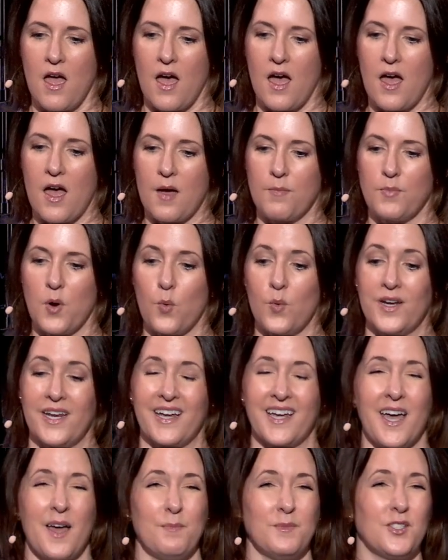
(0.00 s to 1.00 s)
But when
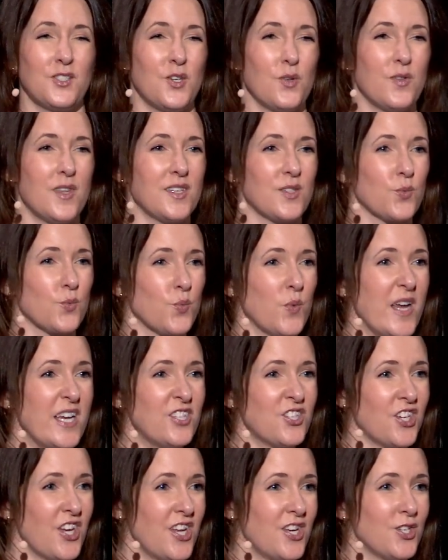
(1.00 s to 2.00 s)
it comes to this
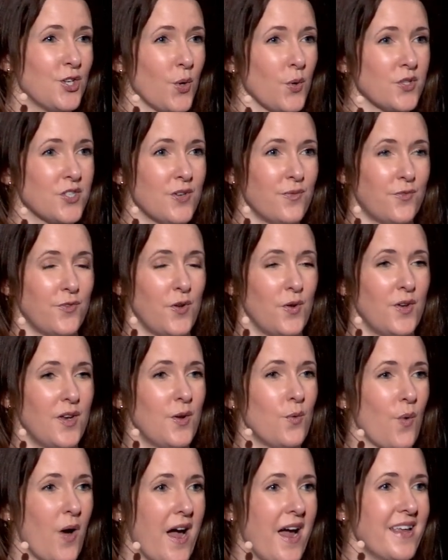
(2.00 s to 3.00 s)
rich, indulgent food
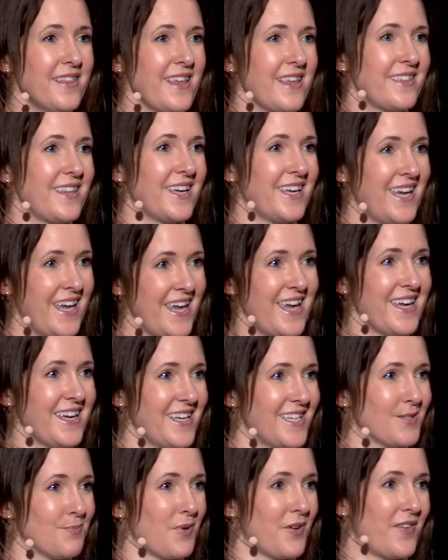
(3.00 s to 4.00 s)
and wine that the king
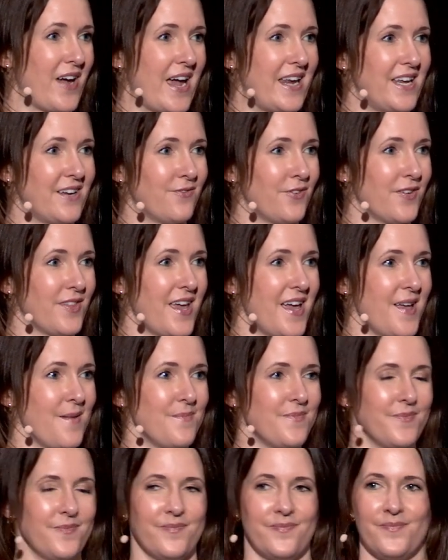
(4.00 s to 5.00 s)
is providing for
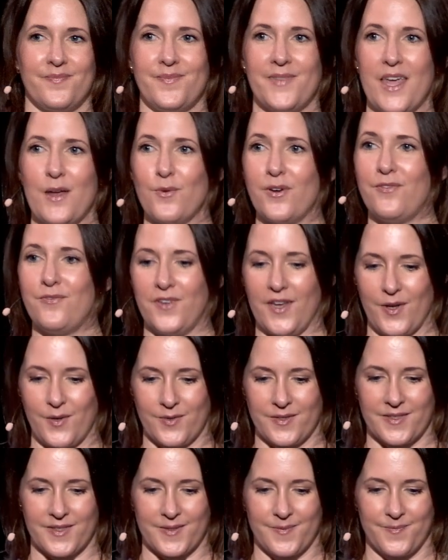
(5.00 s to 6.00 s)
them, they
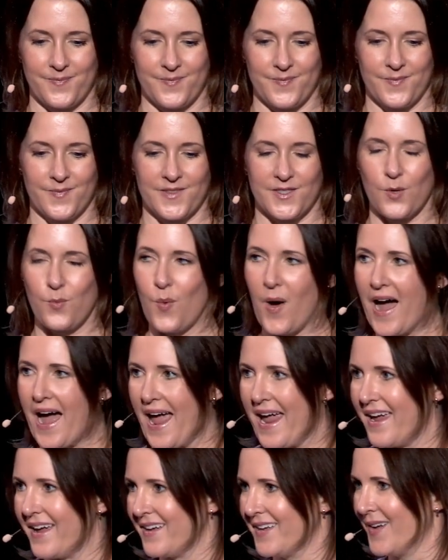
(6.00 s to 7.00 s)
refuse. So
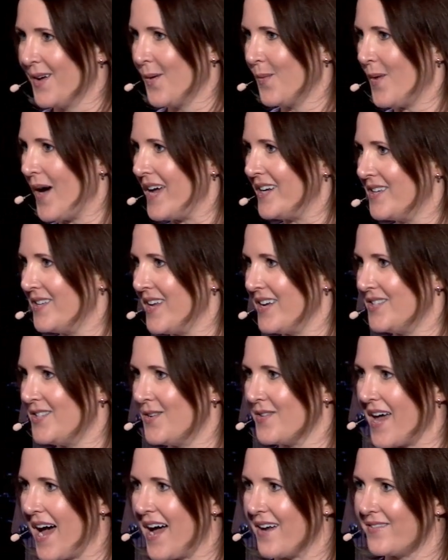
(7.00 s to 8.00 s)
why? Why do they
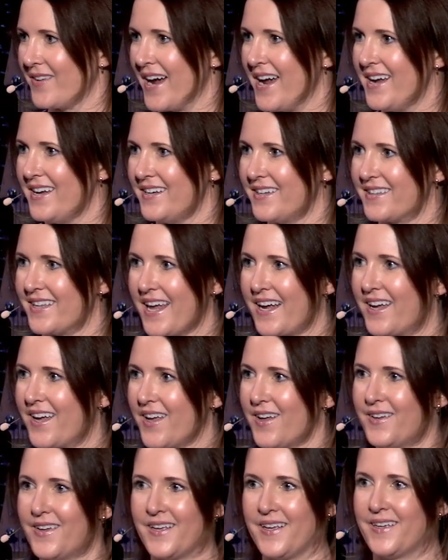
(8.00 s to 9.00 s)
do that, right?
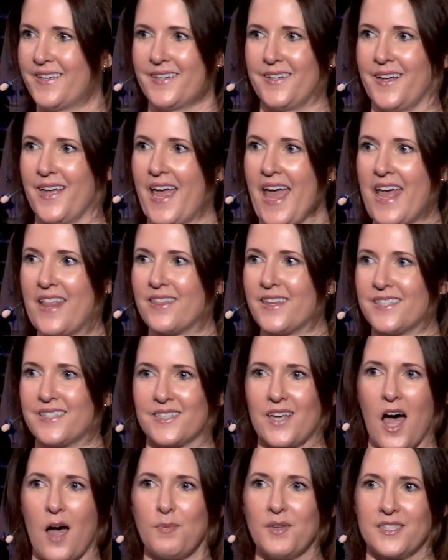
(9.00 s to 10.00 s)
Like
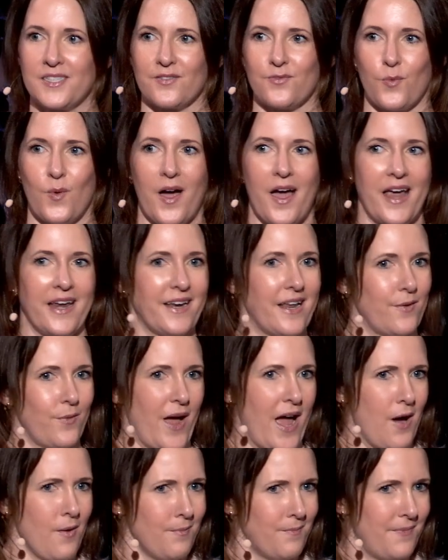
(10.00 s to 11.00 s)
endless goblets of wine.
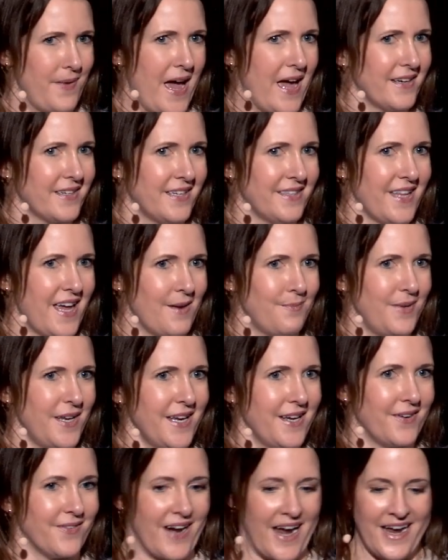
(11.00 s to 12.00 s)
How bad can that
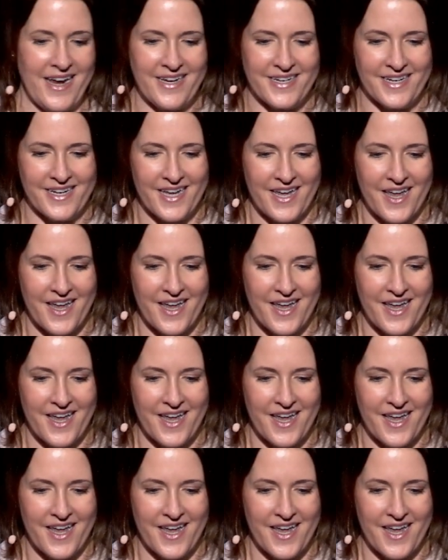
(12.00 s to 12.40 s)
be, right?